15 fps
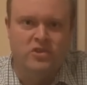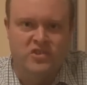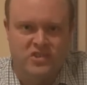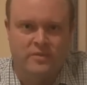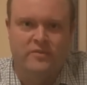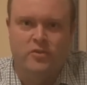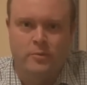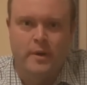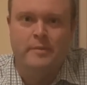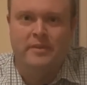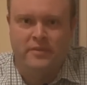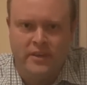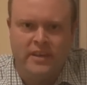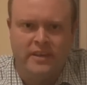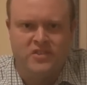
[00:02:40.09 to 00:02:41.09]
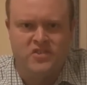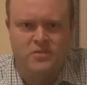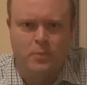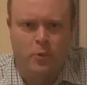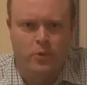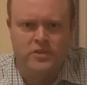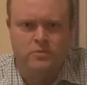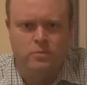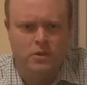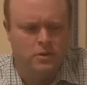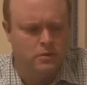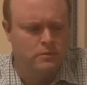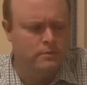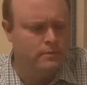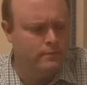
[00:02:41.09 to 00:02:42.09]
that some of you may be thinking at this point,
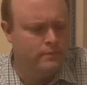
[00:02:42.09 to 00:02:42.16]
well,